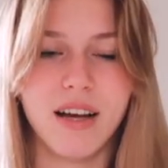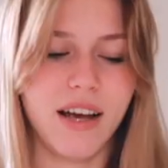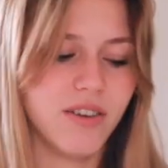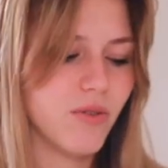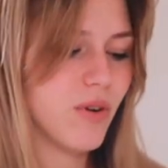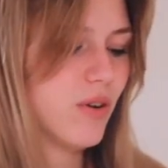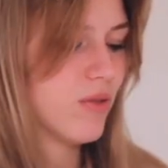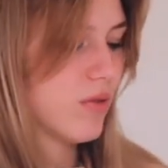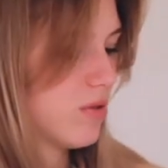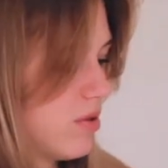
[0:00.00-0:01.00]
I don't
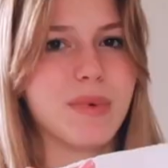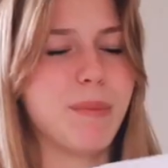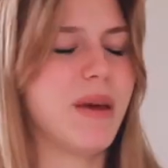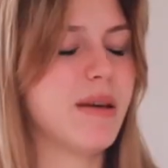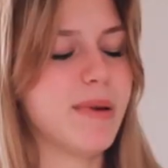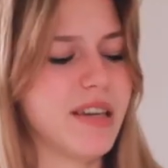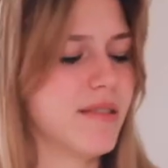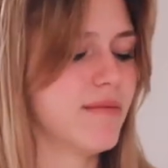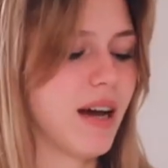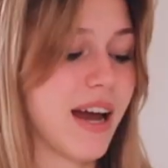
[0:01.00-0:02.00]
know. Maybe.
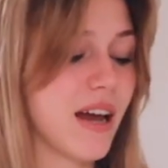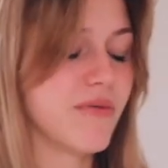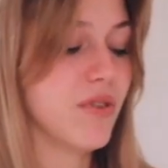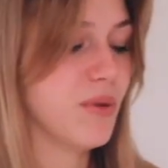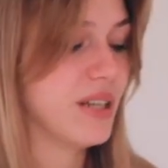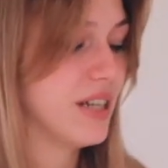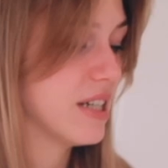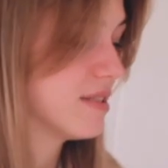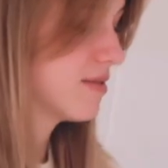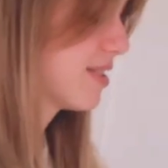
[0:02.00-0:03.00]
I have no idea.